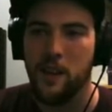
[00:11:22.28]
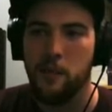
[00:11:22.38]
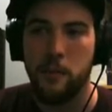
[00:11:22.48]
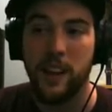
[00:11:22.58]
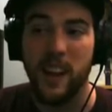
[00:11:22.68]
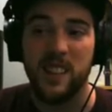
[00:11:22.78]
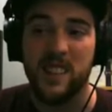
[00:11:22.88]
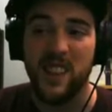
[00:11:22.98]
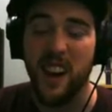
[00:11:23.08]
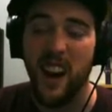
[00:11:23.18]
My guess
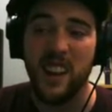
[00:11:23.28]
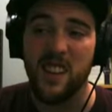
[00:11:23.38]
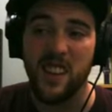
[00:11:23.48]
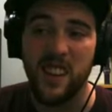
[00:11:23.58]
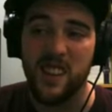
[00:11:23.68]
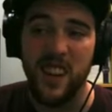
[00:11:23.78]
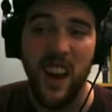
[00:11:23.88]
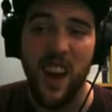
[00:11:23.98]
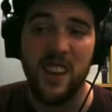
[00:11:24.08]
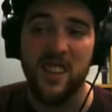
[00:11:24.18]
is it added, like,
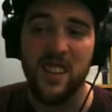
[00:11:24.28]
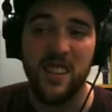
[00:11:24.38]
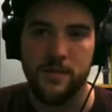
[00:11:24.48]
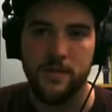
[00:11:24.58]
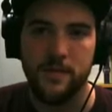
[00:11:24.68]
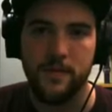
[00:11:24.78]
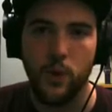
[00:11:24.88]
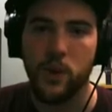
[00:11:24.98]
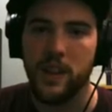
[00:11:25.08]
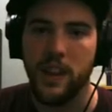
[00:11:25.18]
ten?
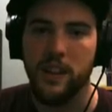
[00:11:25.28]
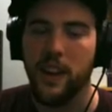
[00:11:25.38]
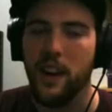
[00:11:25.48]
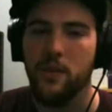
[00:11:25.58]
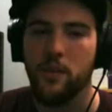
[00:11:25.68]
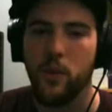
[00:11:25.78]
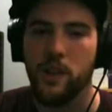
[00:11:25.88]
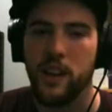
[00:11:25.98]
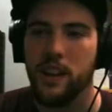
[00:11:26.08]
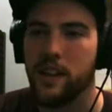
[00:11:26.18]
fourteen. It added
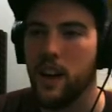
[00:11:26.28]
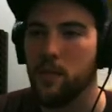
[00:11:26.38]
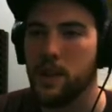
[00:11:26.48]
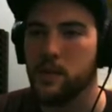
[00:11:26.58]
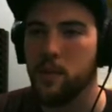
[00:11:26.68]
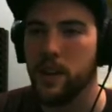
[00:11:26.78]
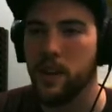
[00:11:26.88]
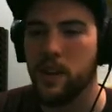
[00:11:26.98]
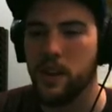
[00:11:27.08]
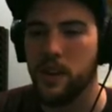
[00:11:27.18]
fourteen. Damn, that's pretty
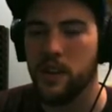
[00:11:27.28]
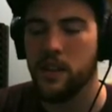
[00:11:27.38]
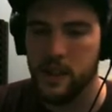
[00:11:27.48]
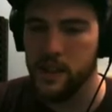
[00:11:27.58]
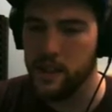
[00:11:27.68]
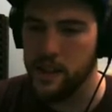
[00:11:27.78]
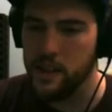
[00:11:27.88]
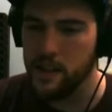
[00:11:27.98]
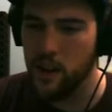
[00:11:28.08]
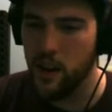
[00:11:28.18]
good. Does
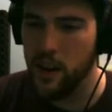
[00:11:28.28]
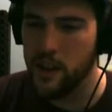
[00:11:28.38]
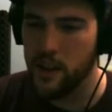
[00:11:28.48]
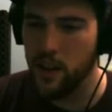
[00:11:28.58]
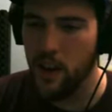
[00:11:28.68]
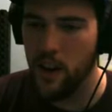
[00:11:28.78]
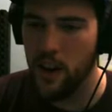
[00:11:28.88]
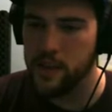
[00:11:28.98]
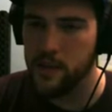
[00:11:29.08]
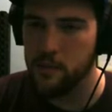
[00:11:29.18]
this not
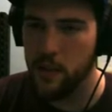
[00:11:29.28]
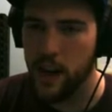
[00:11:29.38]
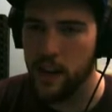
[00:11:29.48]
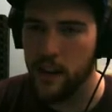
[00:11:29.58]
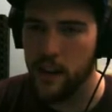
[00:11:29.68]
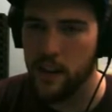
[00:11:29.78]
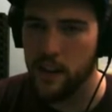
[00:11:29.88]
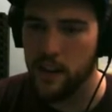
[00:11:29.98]
cost mana?